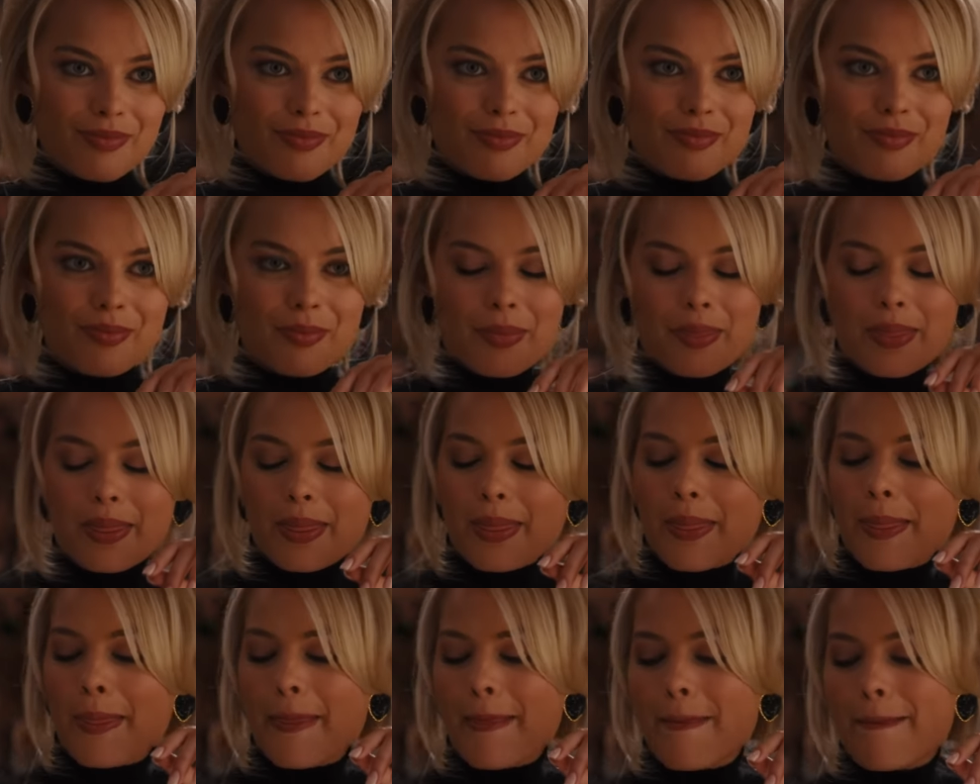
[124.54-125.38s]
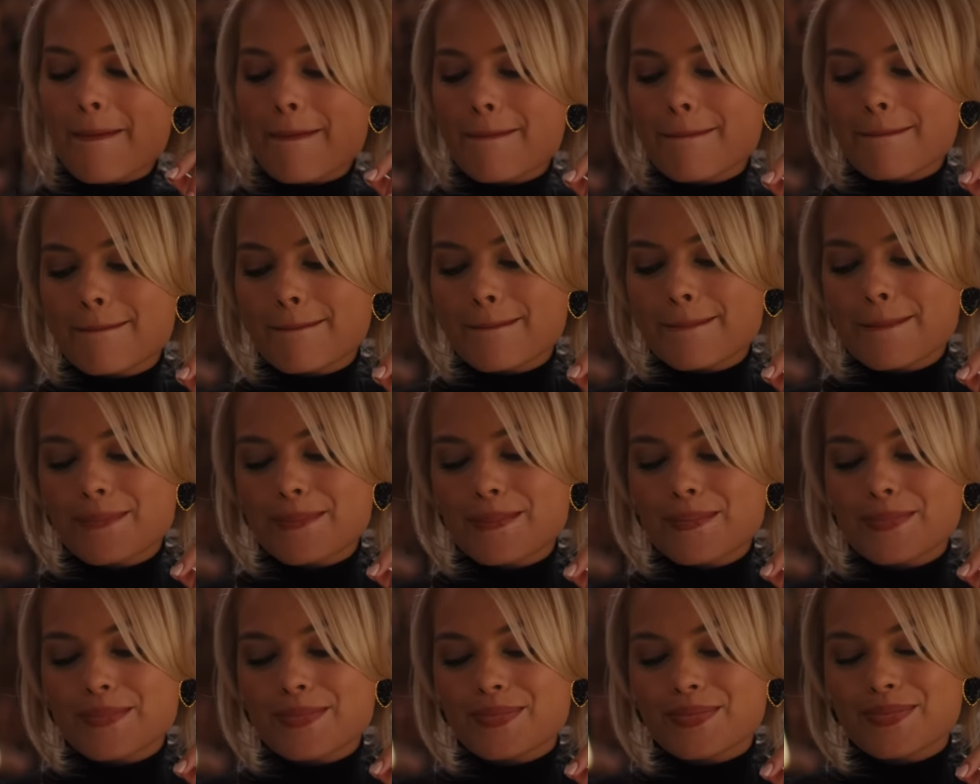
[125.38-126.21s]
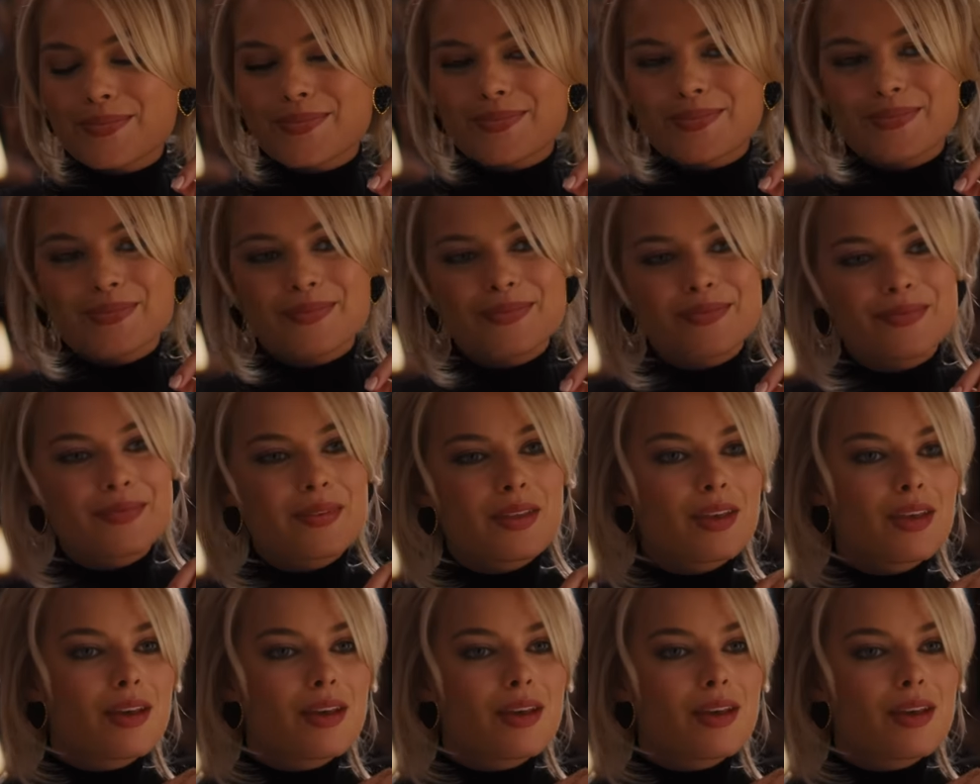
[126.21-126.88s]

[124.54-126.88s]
(silence)